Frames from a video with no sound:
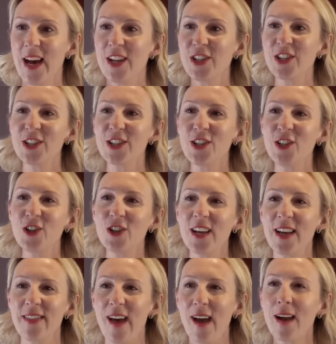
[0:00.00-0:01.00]
And just
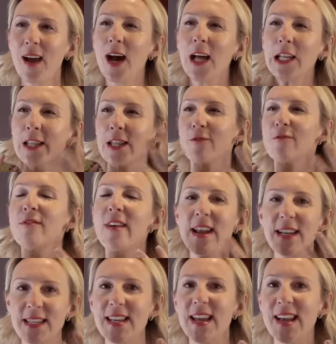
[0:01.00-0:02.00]
look at that color that
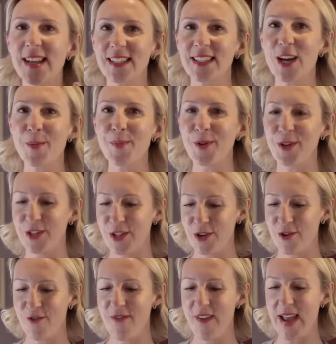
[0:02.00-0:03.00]
radiates up
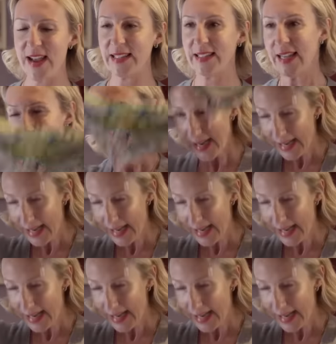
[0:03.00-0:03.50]
onto your face.